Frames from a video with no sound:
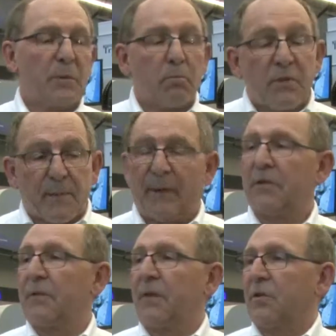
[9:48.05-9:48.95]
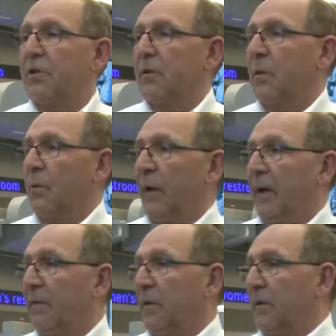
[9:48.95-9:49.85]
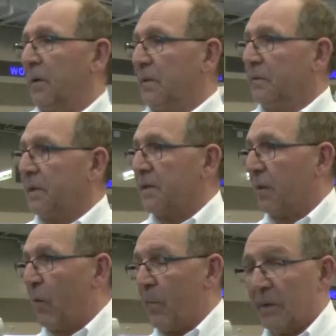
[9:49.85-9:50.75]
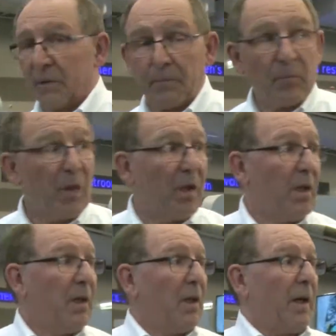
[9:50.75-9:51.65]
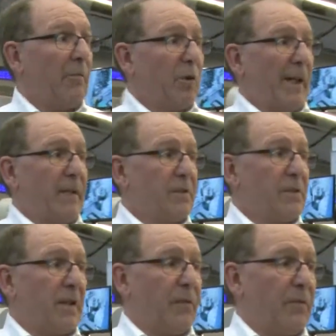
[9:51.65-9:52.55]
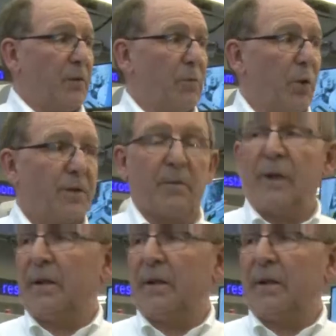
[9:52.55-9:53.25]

special features we have on this equipment. I would like to say a few words about the